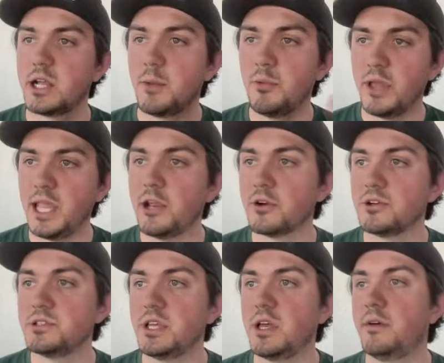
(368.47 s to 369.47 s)
couple
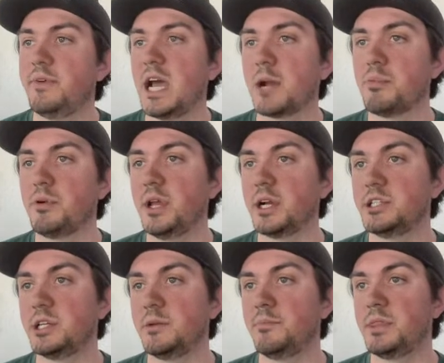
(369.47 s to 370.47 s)
acres of ag
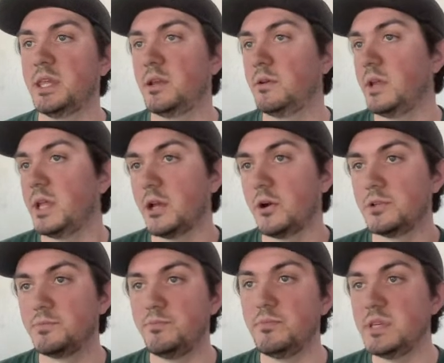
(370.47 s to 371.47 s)
production, but then it goes